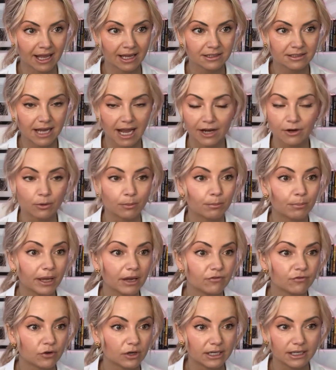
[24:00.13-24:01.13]
at. I don't pay
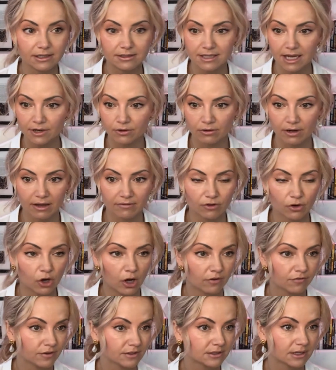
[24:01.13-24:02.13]
for leads. I don't have an
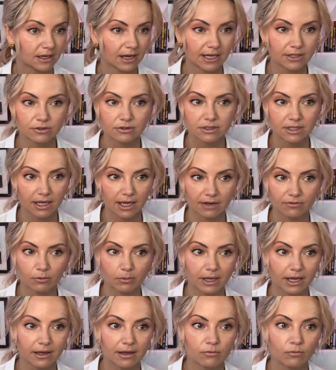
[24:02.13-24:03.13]
office. I'd like to say I have a
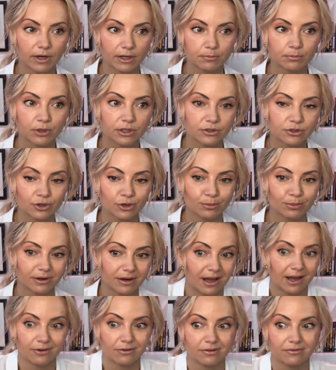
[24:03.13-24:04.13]
black and white printer, but
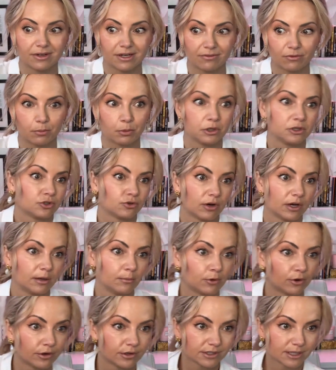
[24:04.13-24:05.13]
I don't even have a printer
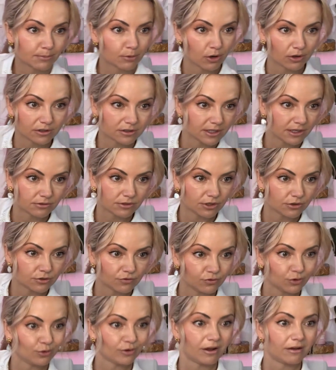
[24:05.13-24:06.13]
anymore because I brought it down here to
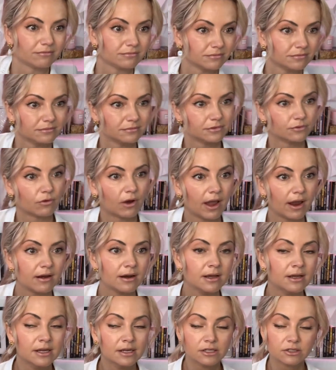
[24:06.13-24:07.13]
Florida, right?
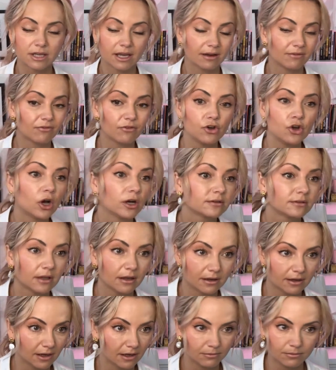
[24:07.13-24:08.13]
So I have
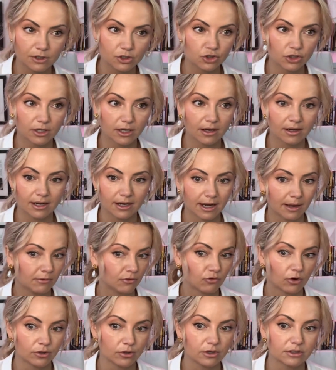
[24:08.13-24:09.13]
nothing in Michigan and I
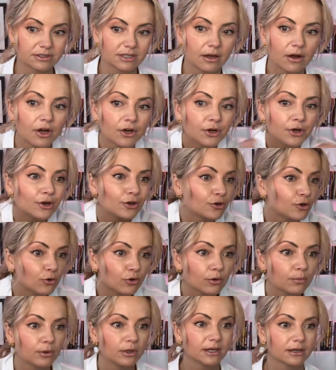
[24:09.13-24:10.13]
run a, an
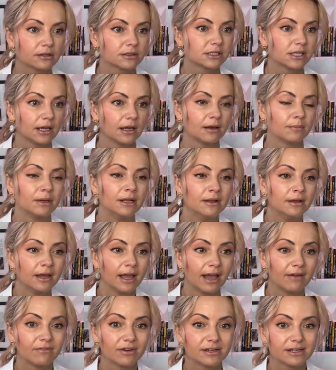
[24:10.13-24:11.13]
adorable little team.
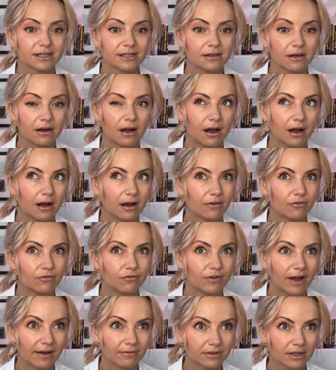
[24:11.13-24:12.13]
And we did uh,
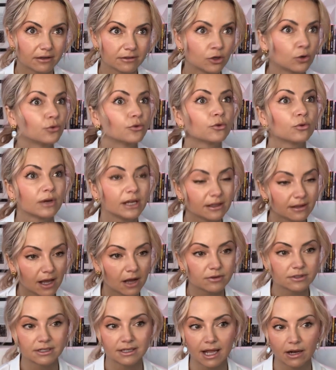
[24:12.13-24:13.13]
five thousand, no, three
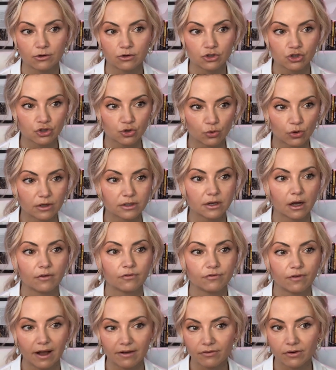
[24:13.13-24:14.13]
thousand dollars short of
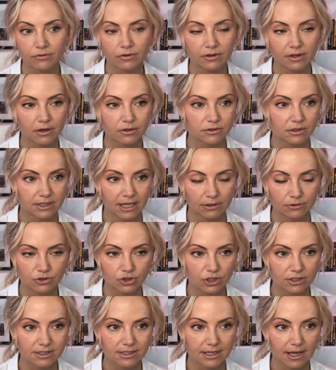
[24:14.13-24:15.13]
five hundred thousand dollars
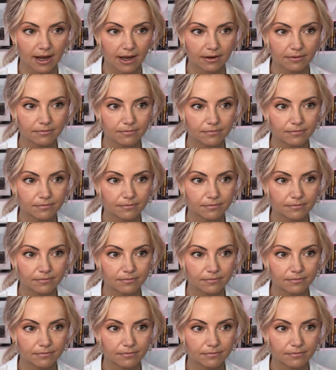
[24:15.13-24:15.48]
G C I,